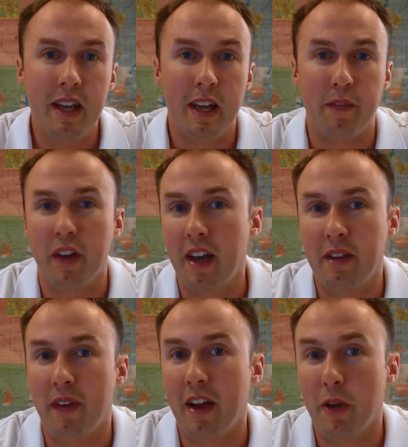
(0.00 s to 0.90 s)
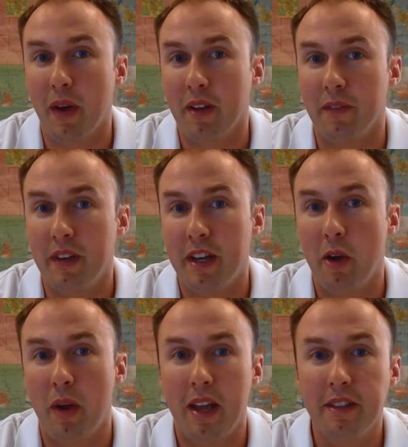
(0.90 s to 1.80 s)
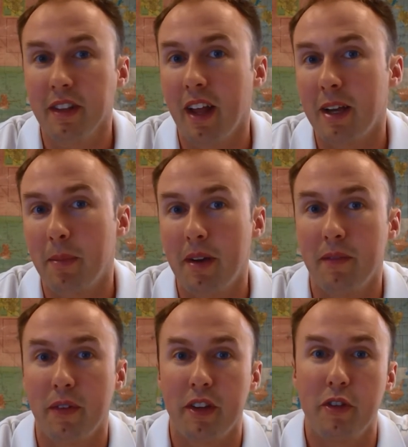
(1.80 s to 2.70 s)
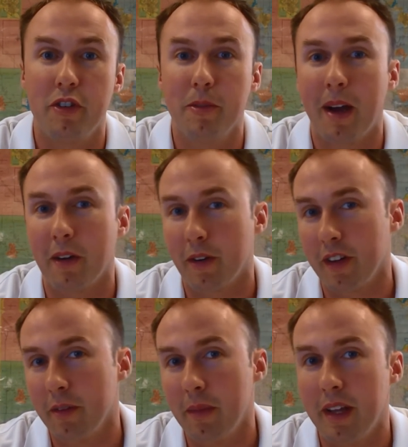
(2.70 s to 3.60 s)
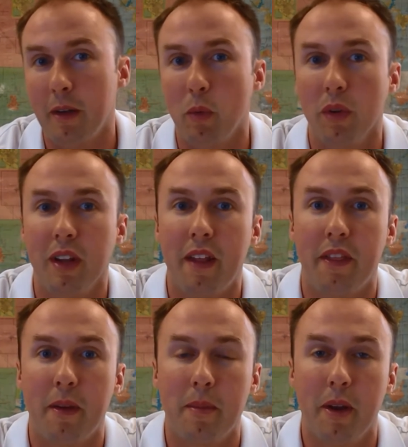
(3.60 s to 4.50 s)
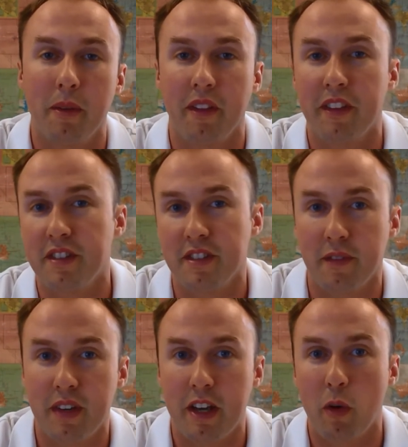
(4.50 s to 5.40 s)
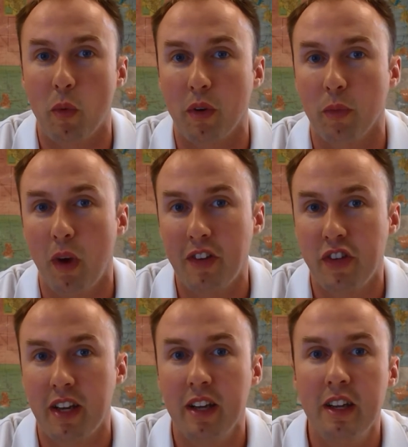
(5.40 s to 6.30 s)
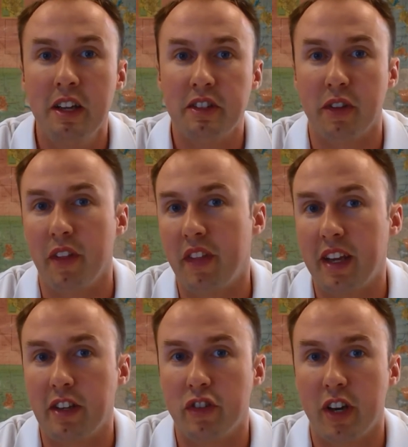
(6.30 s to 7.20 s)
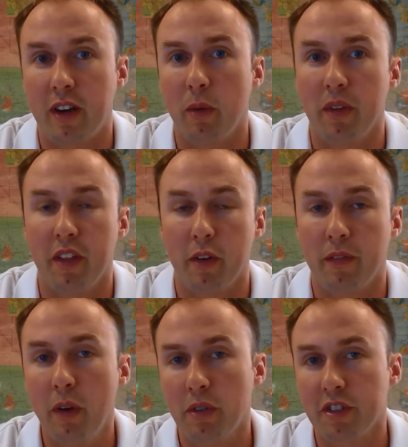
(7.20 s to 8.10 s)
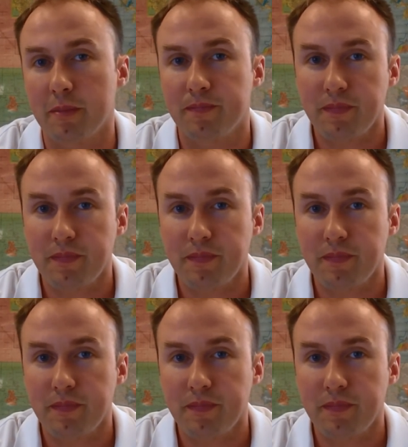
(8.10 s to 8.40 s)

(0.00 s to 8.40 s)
If you got any value out of the video, hit the like button for the YouTube algorithm. It will let them know that this is a video worth watching so that they can share it with other folks.